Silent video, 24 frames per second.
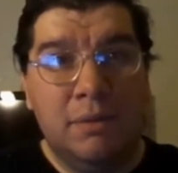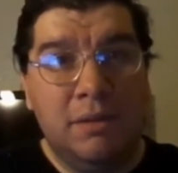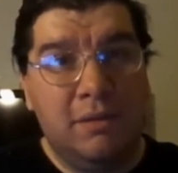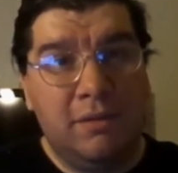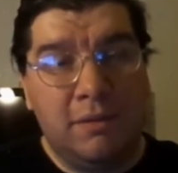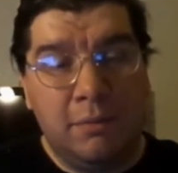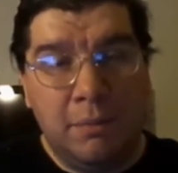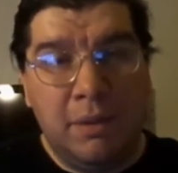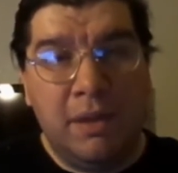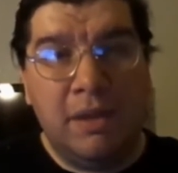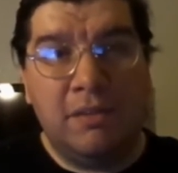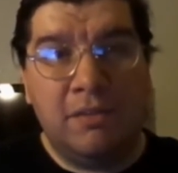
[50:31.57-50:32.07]
But
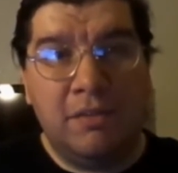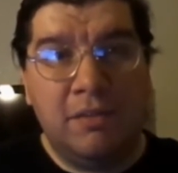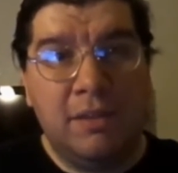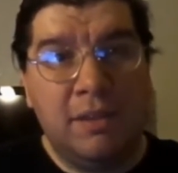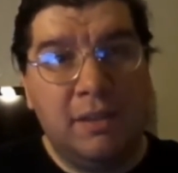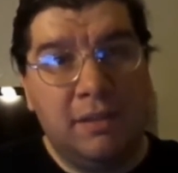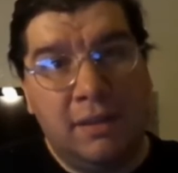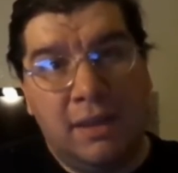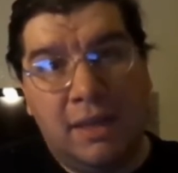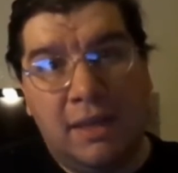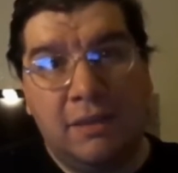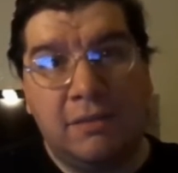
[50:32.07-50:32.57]
it's
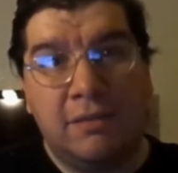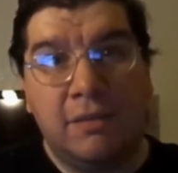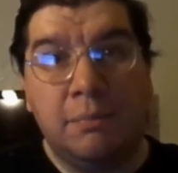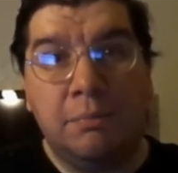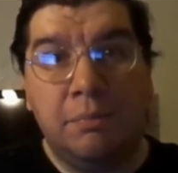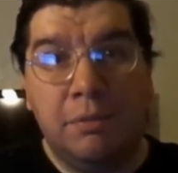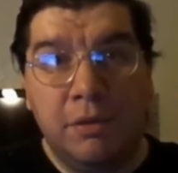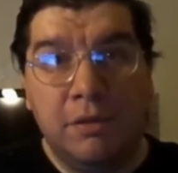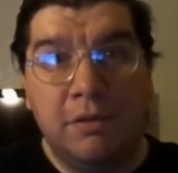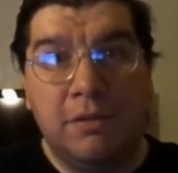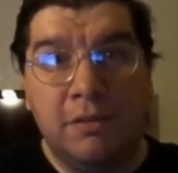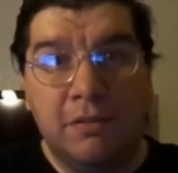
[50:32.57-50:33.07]
amazing that they
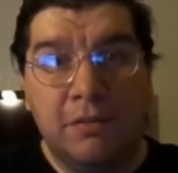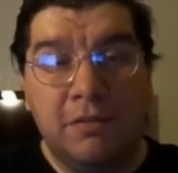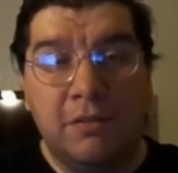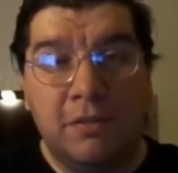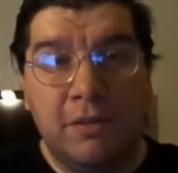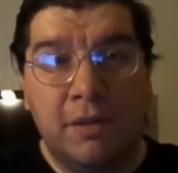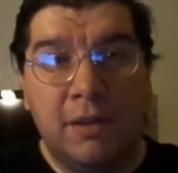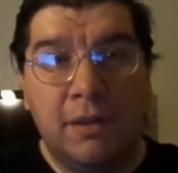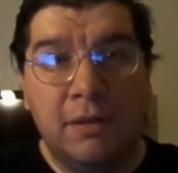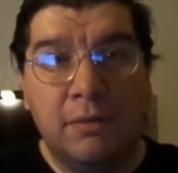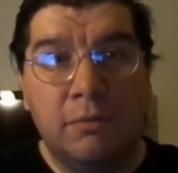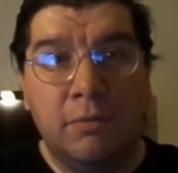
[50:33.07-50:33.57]
actually put the
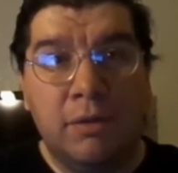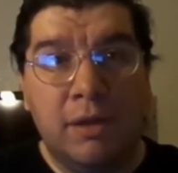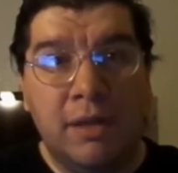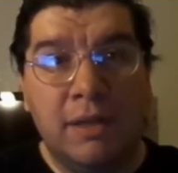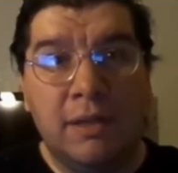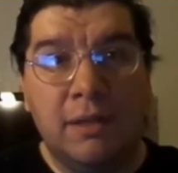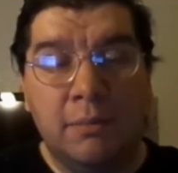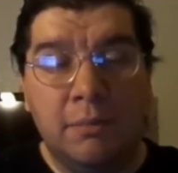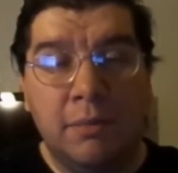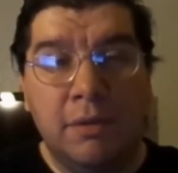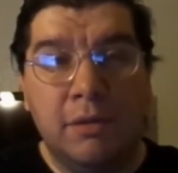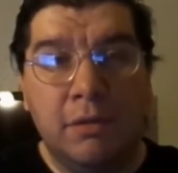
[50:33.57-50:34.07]
song
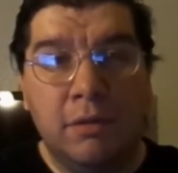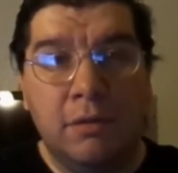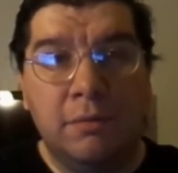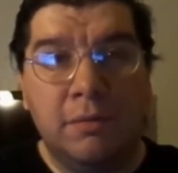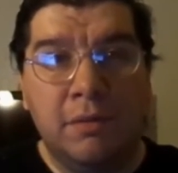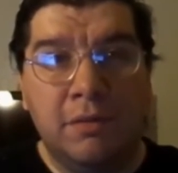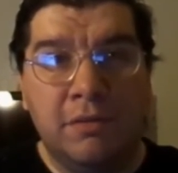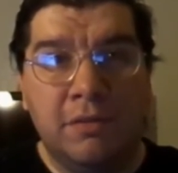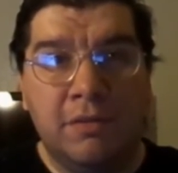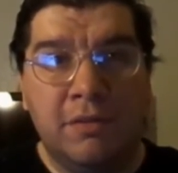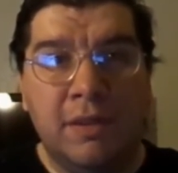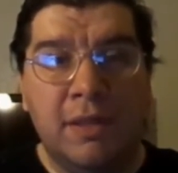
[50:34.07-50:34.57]
right in the middle
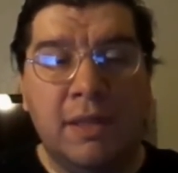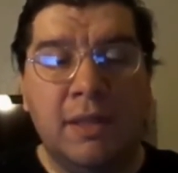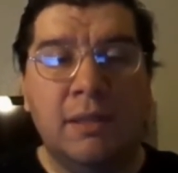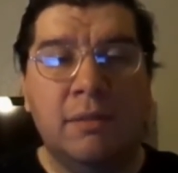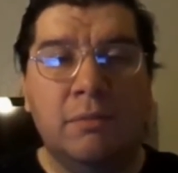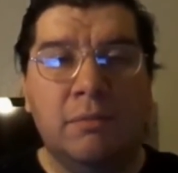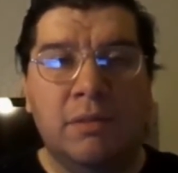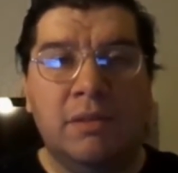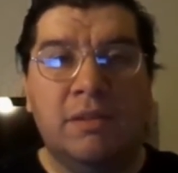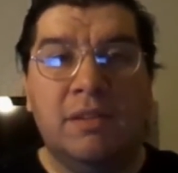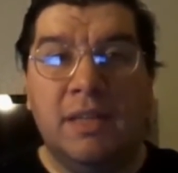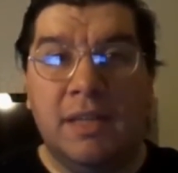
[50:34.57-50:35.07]
of the
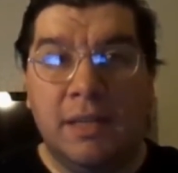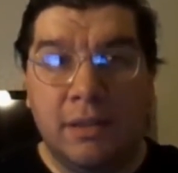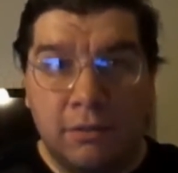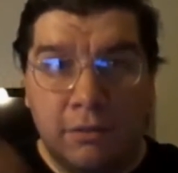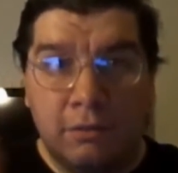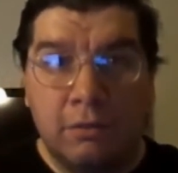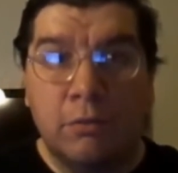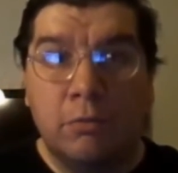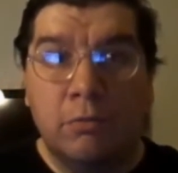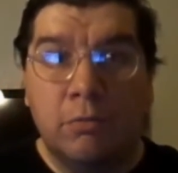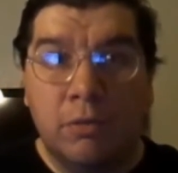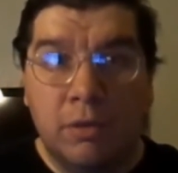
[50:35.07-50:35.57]
scene with the
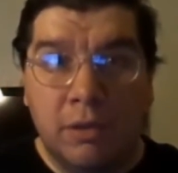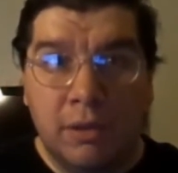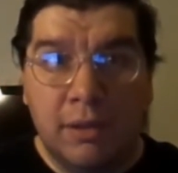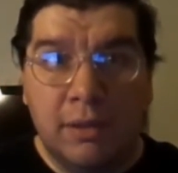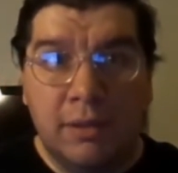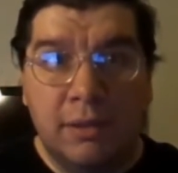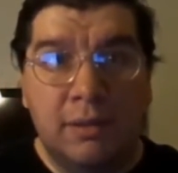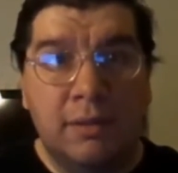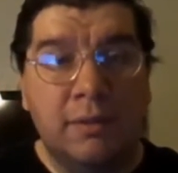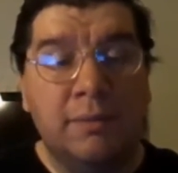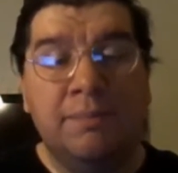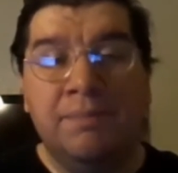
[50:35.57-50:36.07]
Ecto
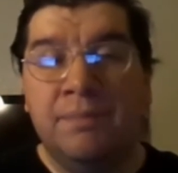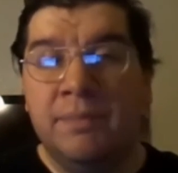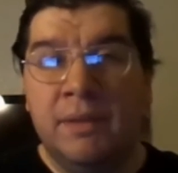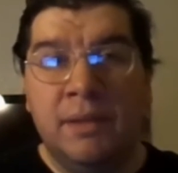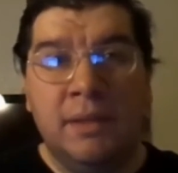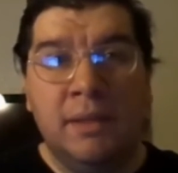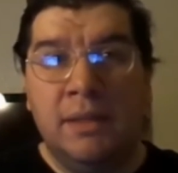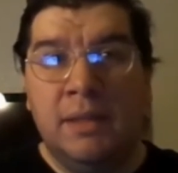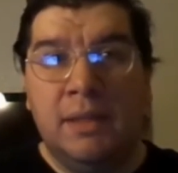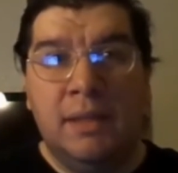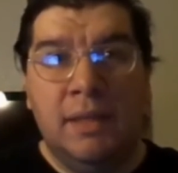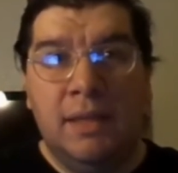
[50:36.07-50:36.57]
1
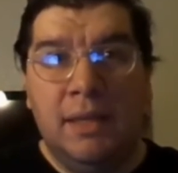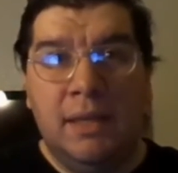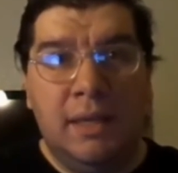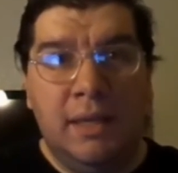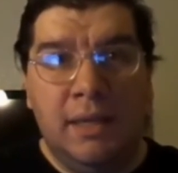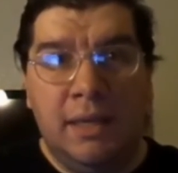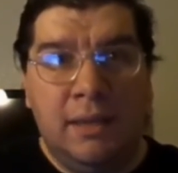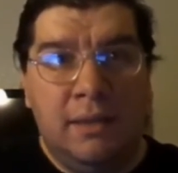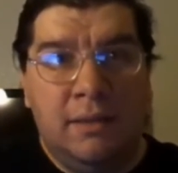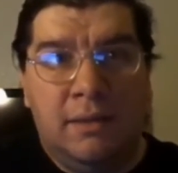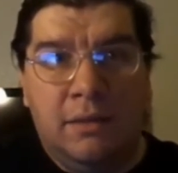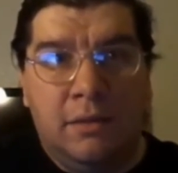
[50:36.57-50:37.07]

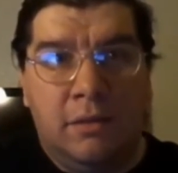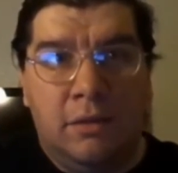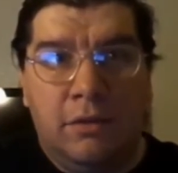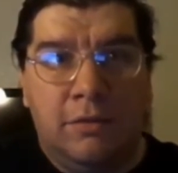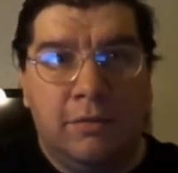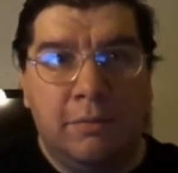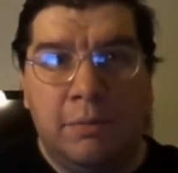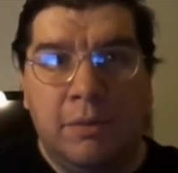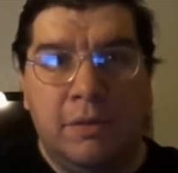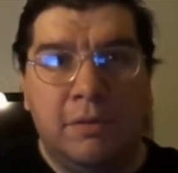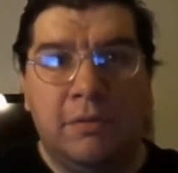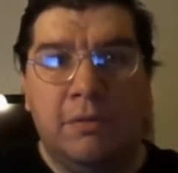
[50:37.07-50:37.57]
and the
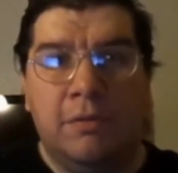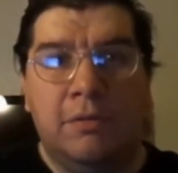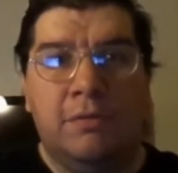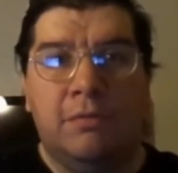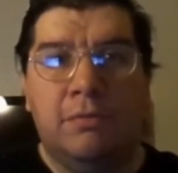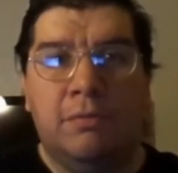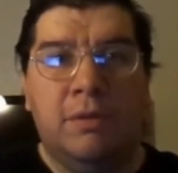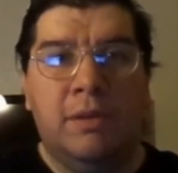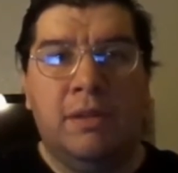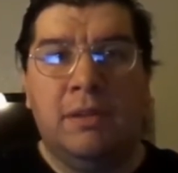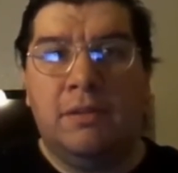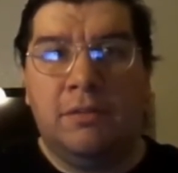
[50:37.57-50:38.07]

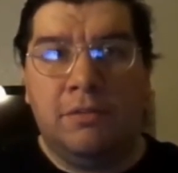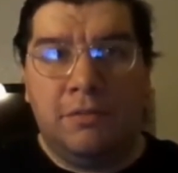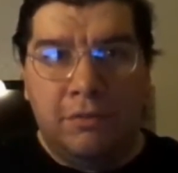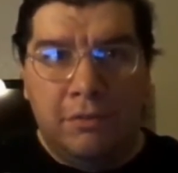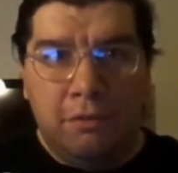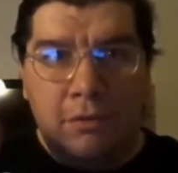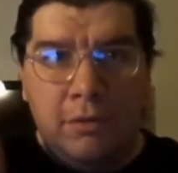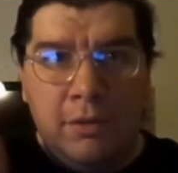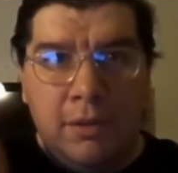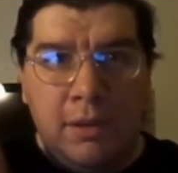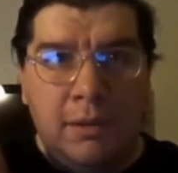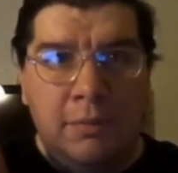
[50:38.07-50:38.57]
Ghostbusters ready to
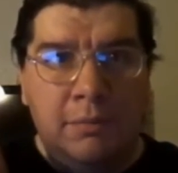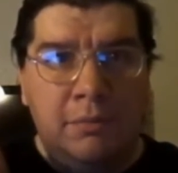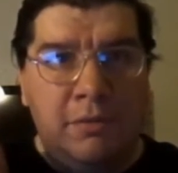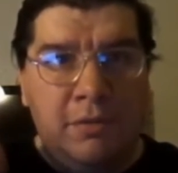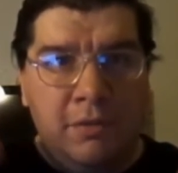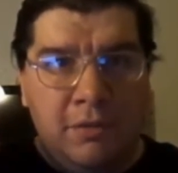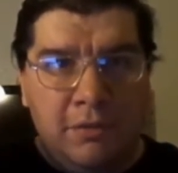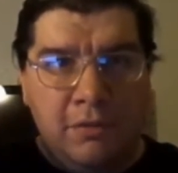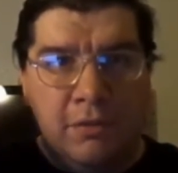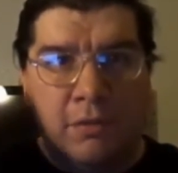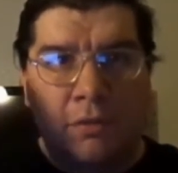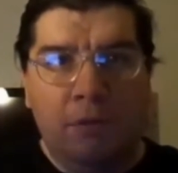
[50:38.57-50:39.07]
suit
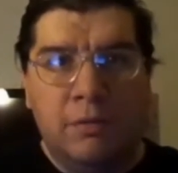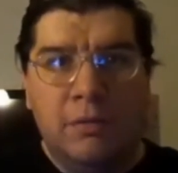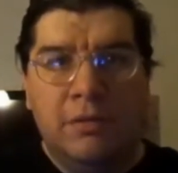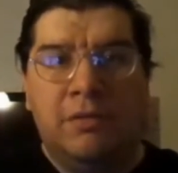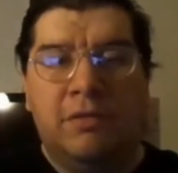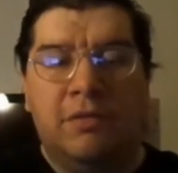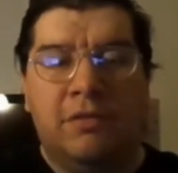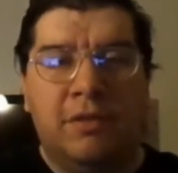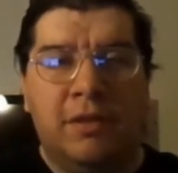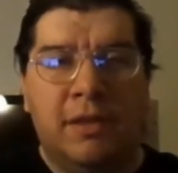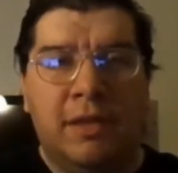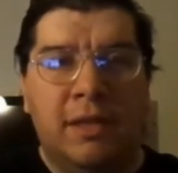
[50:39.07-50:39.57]
up just to go
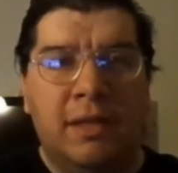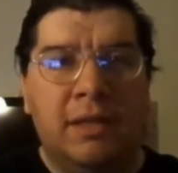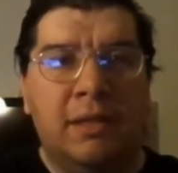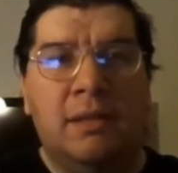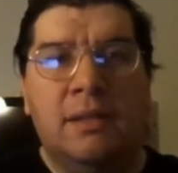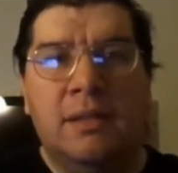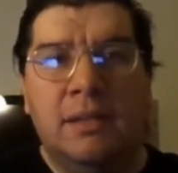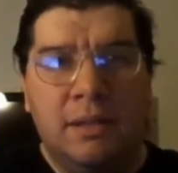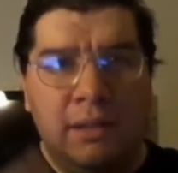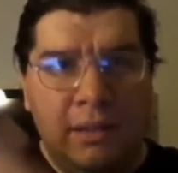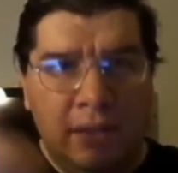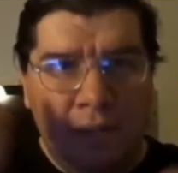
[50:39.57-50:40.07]

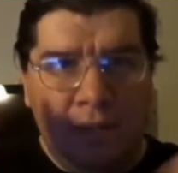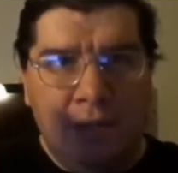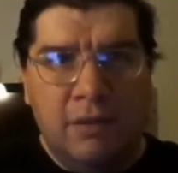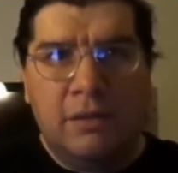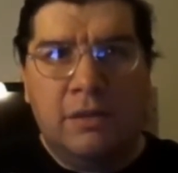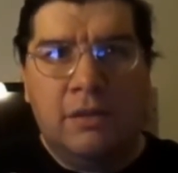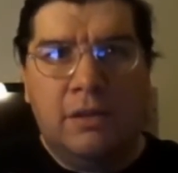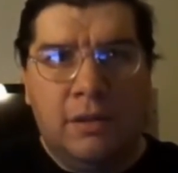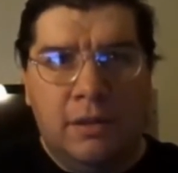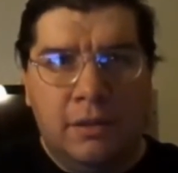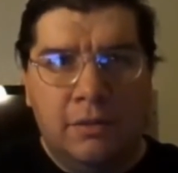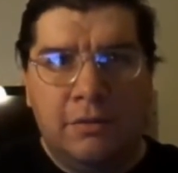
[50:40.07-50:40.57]
inside
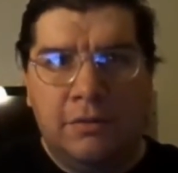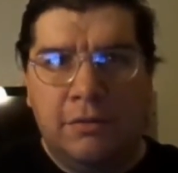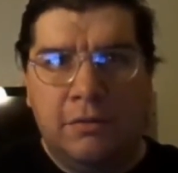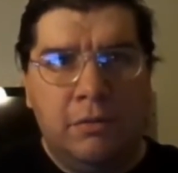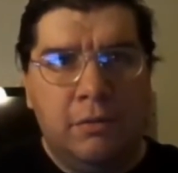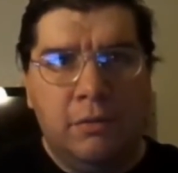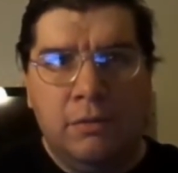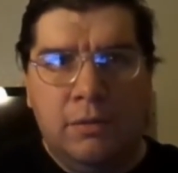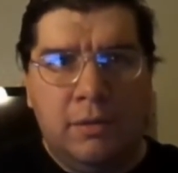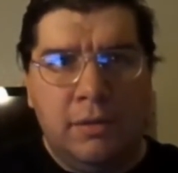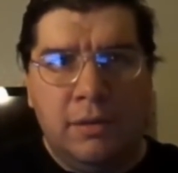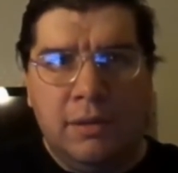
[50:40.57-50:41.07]
the
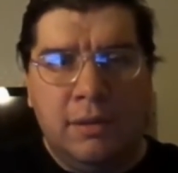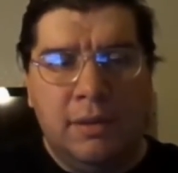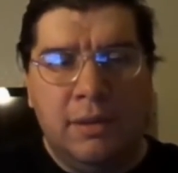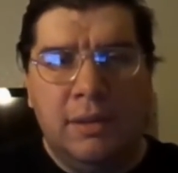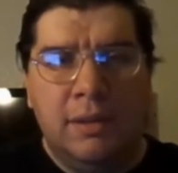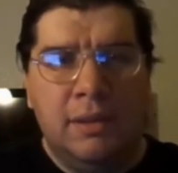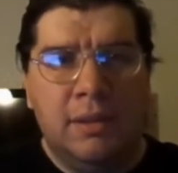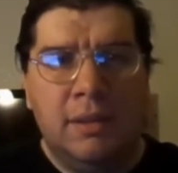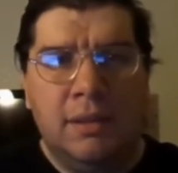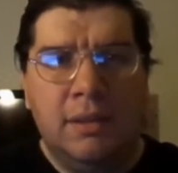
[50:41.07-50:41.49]
concert.